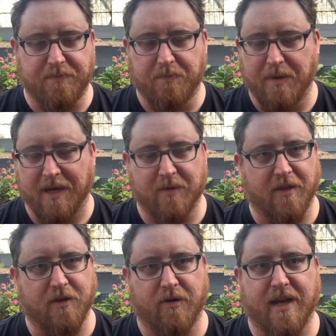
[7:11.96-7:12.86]
being with
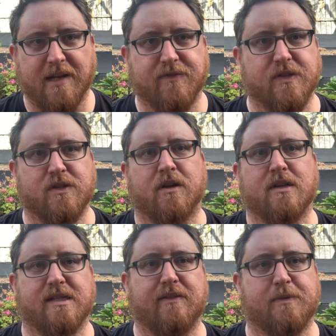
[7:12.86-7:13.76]
other creatives is not a
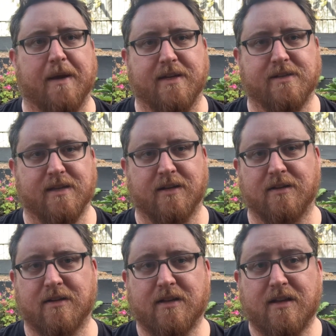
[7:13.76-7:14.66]
safe space,
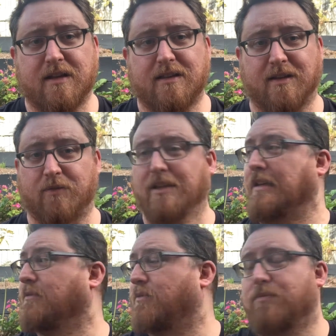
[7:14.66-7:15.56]
then
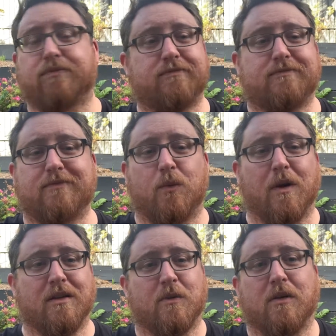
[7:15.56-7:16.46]
really
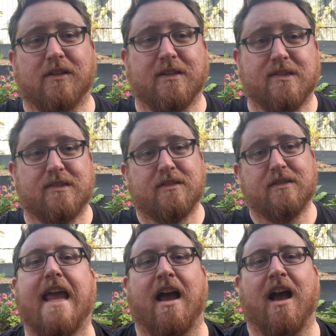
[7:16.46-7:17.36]
where in the world is?
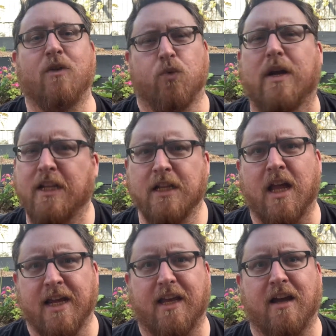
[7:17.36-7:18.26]
Yeah, I'd really
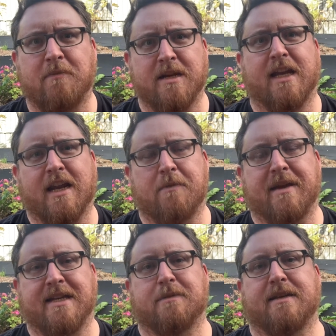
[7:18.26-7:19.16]
like Unmitigated
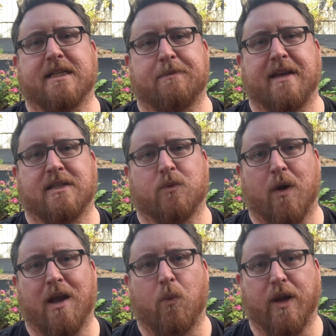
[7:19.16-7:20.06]
Me to be a space
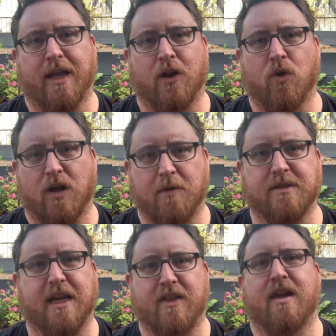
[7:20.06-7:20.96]
where we can all come
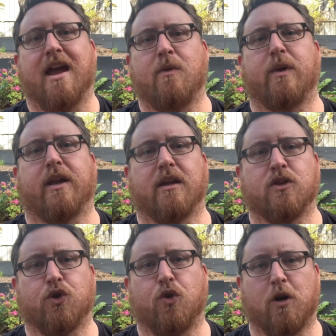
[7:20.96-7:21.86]
together and we can
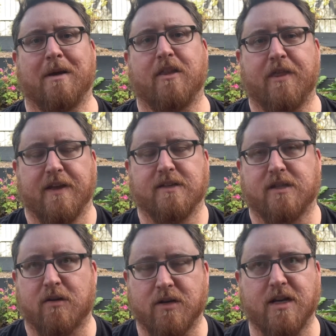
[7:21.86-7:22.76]
talk about the things that
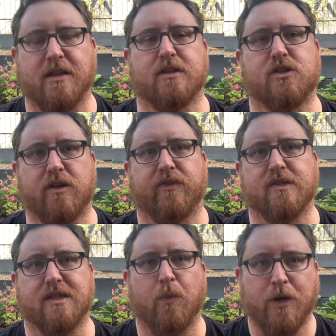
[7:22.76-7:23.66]
are underneath the surface
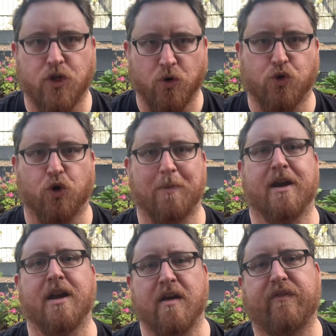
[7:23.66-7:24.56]
that we don't talk about
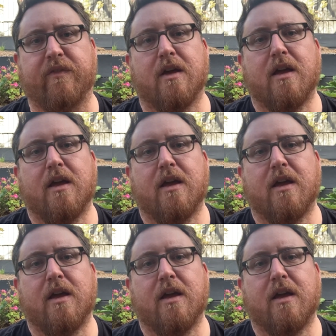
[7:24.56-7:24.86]
enough.